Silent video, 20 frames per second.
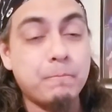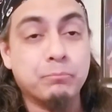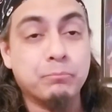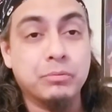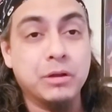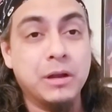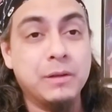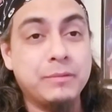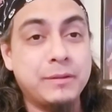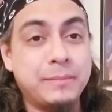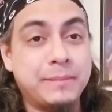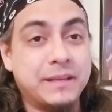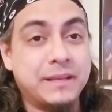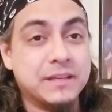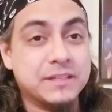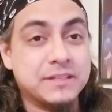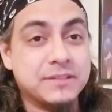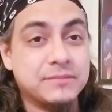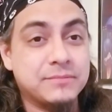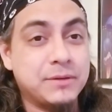Probably
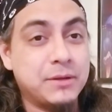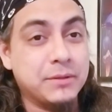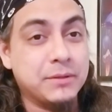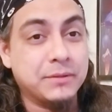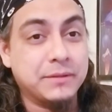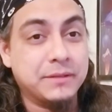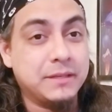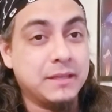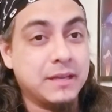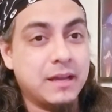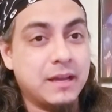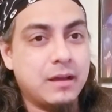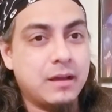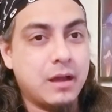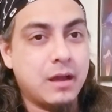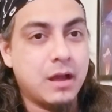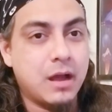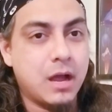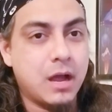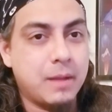because of all the
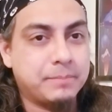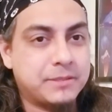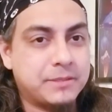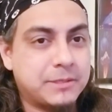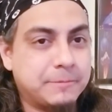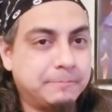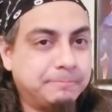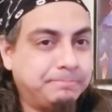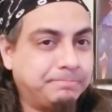hops.